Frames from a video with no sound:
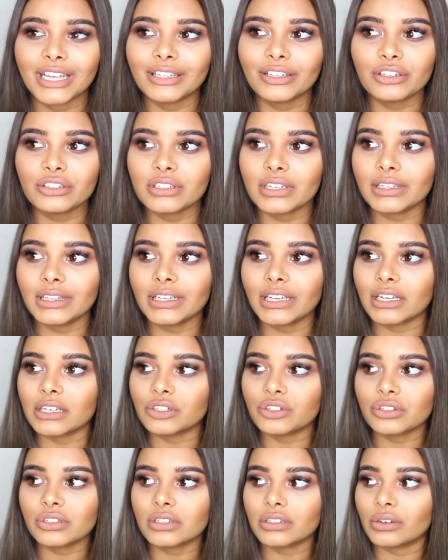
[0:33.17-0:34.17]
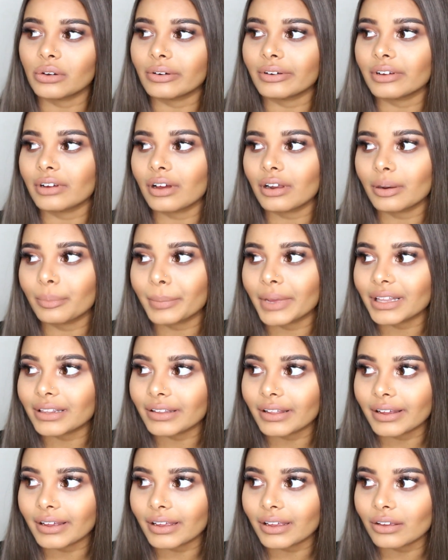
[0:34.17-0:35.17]
there's nothing interesting going on in my
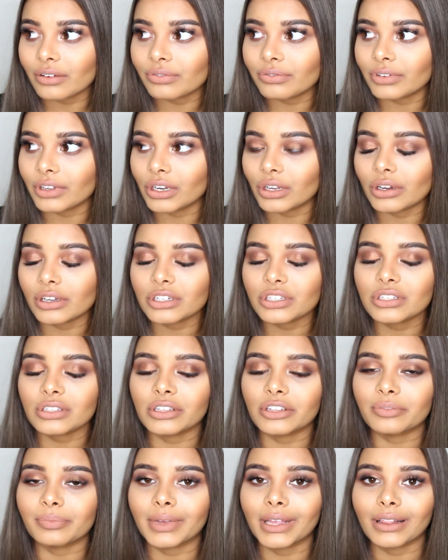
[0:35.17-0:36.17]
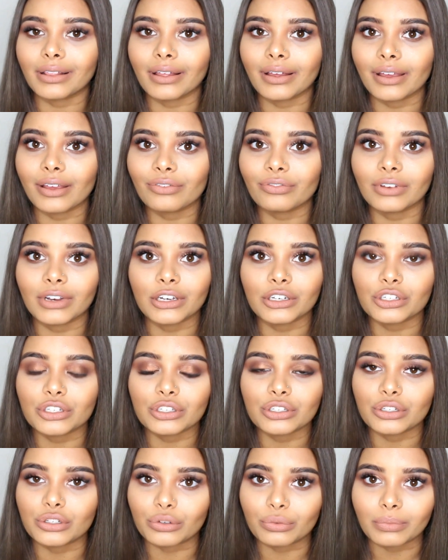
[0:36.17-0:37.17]
life. You know, I just live my life and I
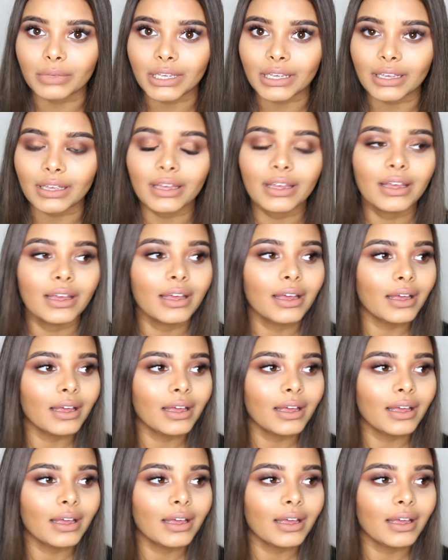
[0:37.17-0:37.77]
just do me.